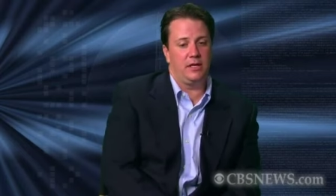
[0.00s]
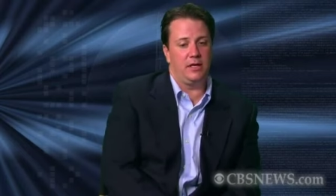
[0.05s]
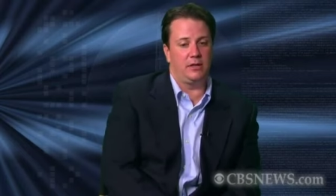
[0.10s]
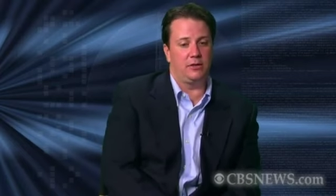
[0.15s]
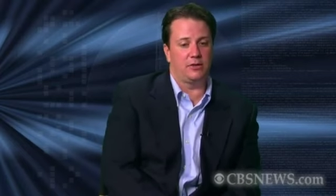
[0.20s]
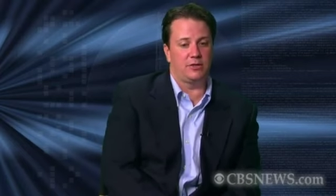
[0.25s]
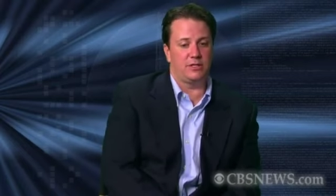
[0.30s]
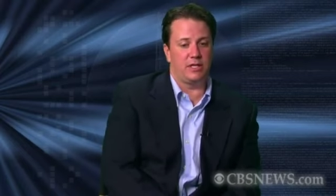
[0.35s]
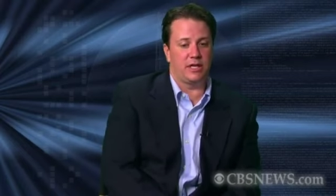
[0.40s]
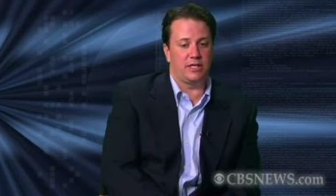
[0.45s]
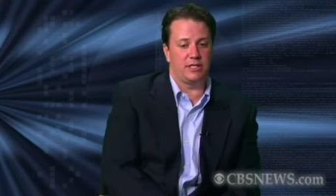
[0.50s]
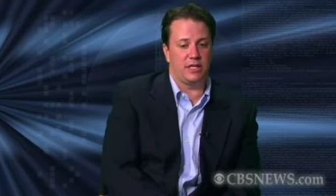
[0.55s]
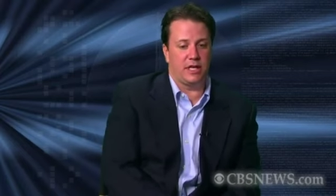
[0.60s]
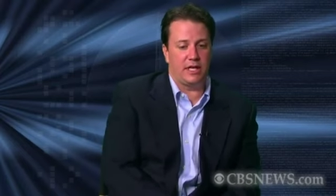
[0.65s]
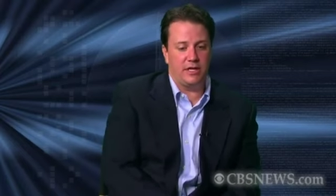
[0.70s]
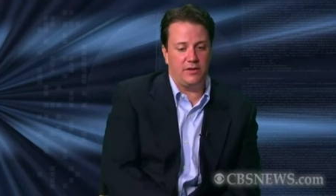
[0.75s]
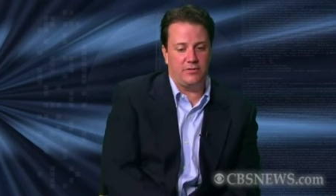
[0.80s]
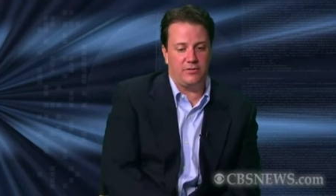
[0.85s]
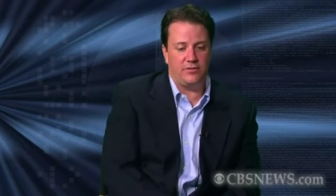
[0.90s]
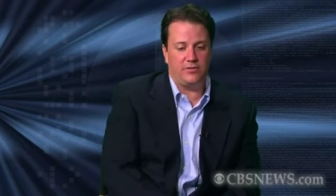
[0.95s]
It looks like
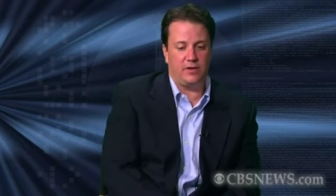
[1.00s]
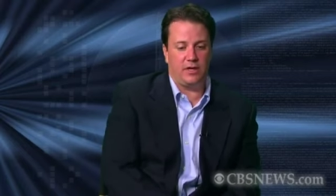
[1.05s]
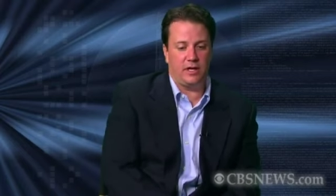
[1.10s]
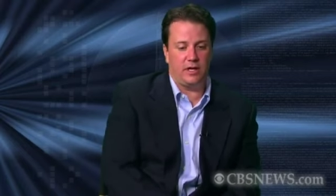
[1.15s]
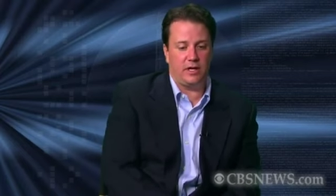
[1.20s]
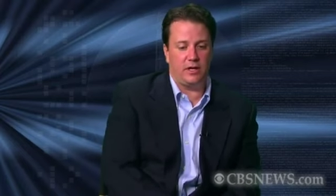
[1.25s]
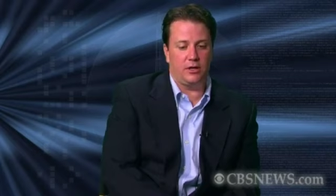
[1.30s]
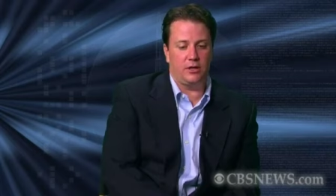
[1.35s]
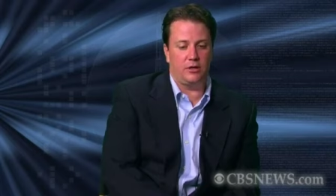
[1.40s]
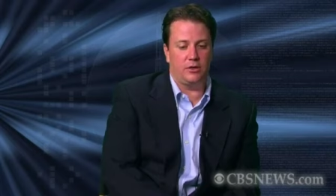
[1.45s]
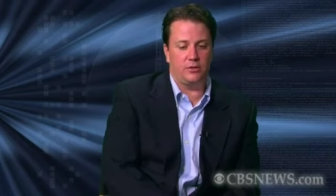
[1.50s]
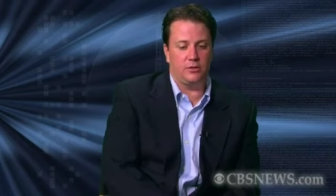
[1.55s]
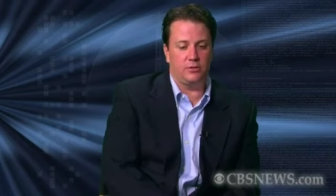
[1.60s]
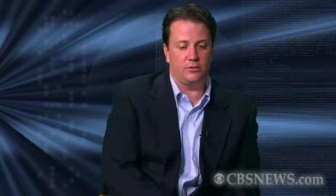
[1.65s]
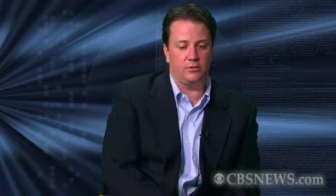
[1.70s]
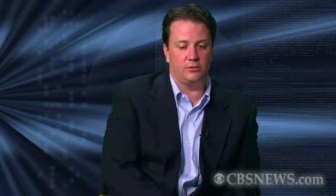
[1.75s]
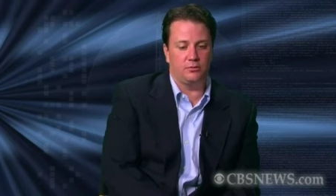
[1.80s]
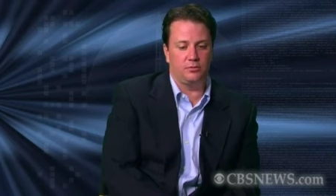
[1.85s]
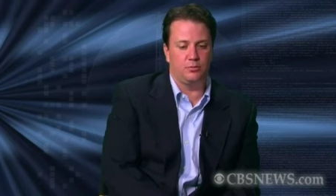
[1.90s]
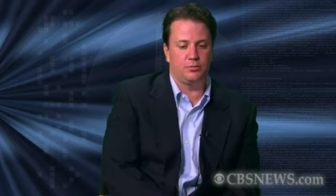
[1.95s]
Sheikh Saif, uh,
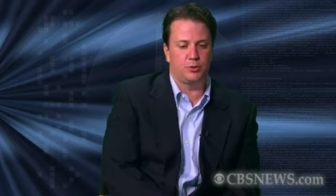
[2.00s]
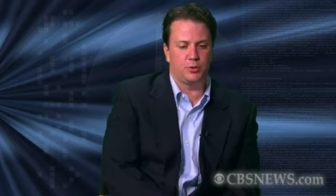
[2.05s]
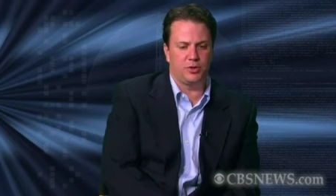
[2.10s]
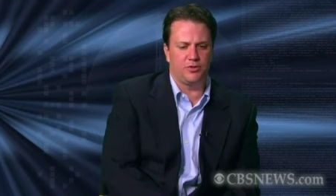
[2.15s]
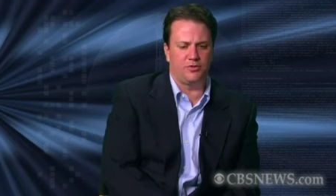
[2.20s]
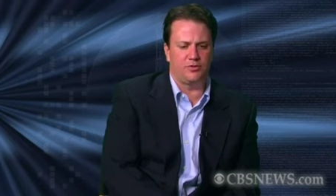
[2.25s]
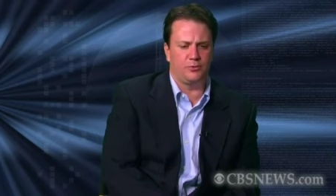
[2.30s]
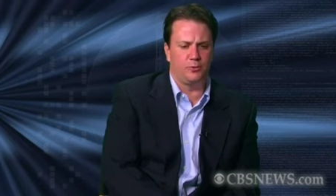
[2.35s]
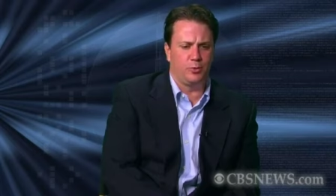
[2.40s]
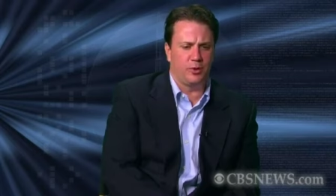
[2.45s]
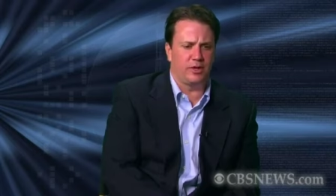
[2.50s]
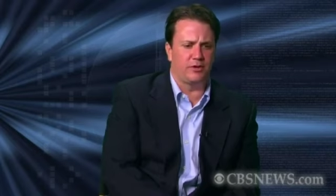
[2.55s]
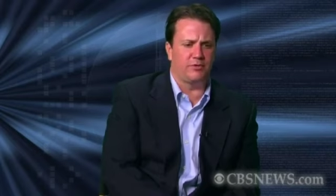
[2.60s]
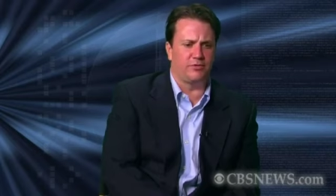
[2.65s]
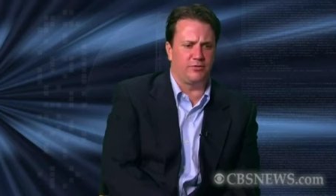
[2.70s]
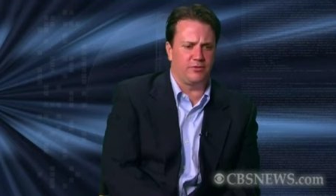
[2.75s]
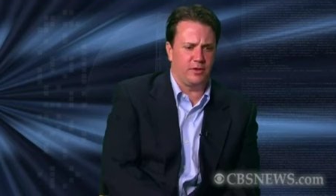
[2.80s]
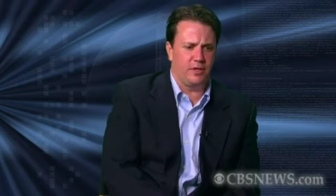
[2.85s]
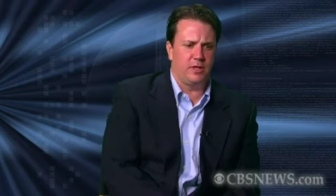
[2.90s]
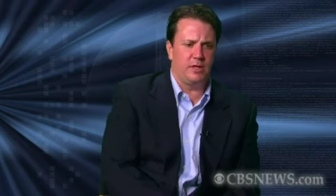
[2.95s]
sort of one
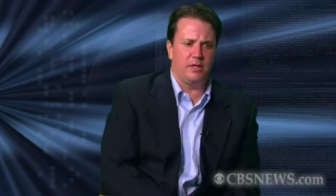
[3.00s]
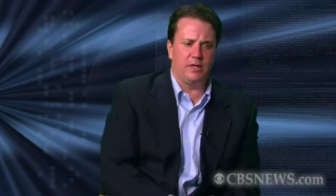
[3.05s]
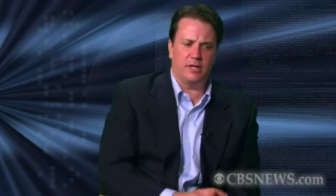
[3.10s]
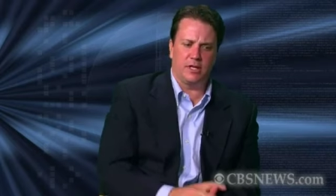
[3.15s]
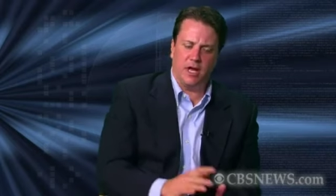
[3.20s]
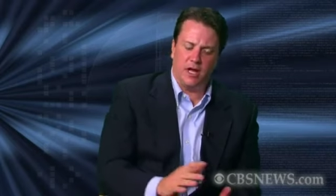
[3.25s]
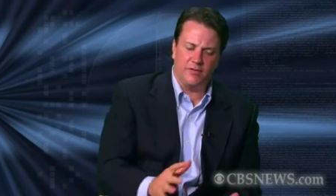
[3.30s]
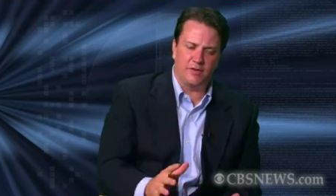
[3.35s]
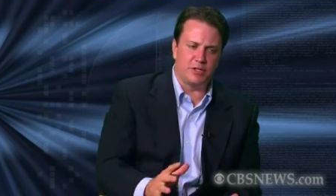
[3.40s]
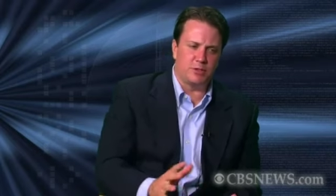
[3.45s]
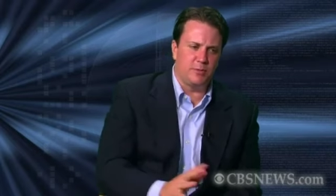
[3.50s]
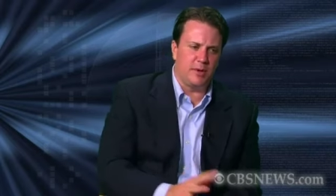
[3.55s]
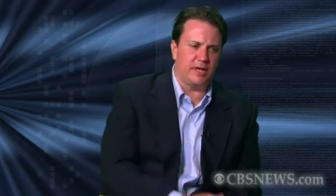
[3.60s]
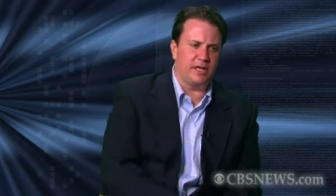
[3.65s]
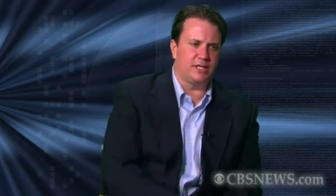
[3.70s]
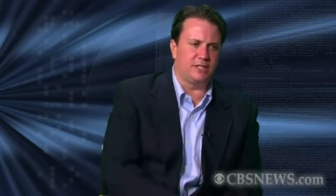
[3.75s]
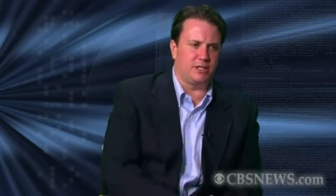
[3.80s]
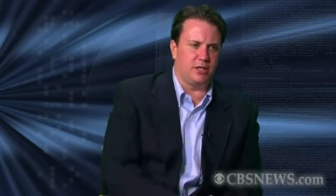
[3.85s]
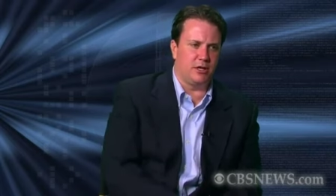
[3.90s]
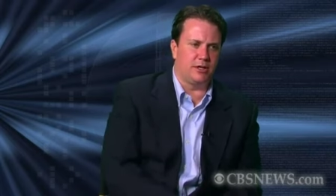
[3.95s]
of Gaddafi's
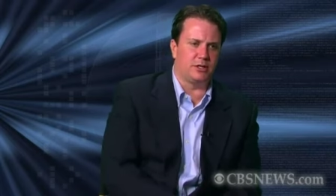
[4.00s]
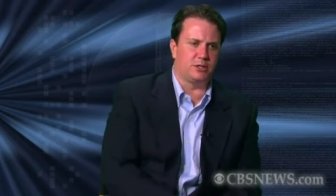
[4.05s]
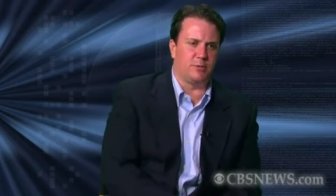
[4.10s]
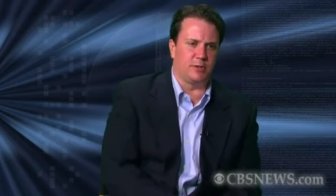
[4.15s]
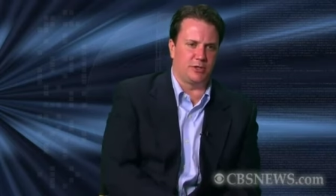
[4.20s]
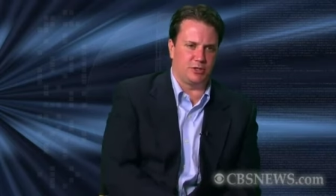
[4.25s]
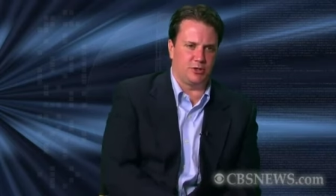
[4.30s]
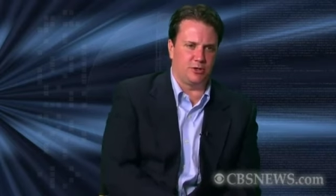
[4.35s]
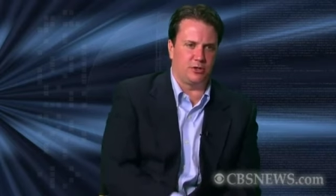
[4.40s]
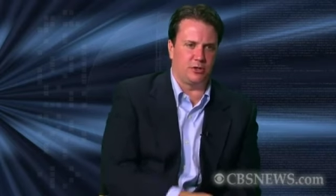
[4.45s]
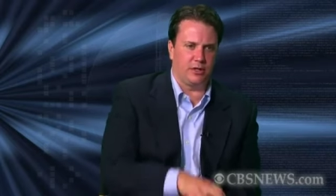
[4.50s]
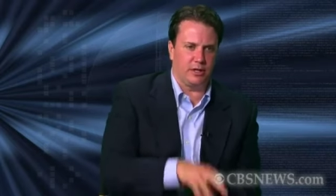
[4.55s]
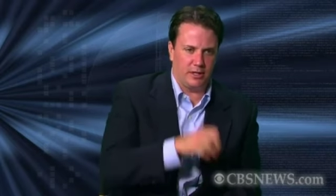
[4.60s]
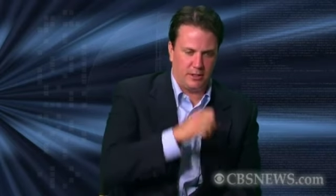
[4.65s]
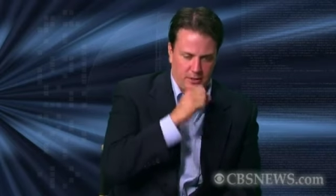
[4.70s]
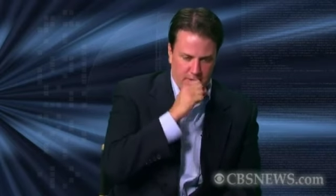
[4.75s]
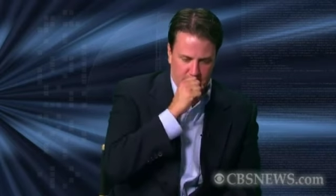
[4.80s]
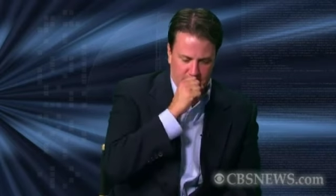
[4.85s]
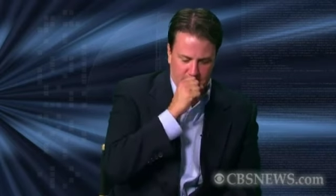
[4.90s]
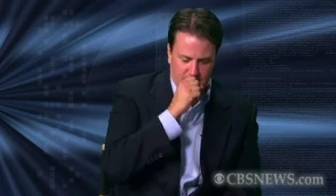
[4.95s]
many sons, but certainly,